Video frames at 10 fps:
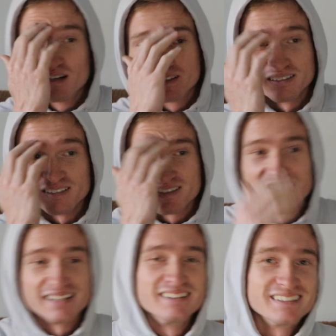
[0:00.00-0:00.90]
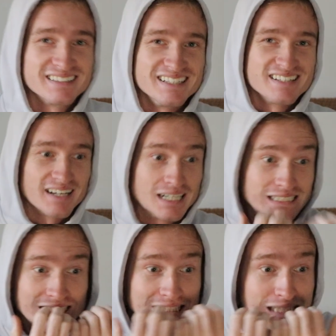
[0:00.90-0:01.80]
Got this guy thinking, he's like,
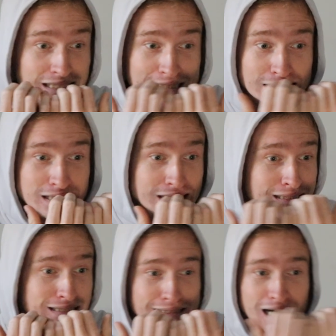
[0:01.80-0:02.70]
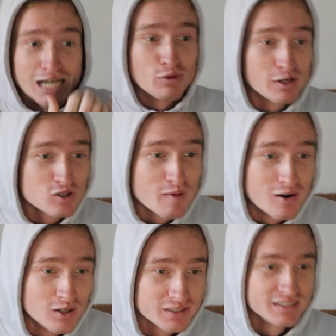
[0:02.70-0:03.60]
I don't want to lose my
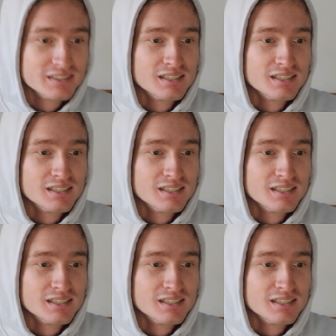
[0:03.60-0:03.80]
rook.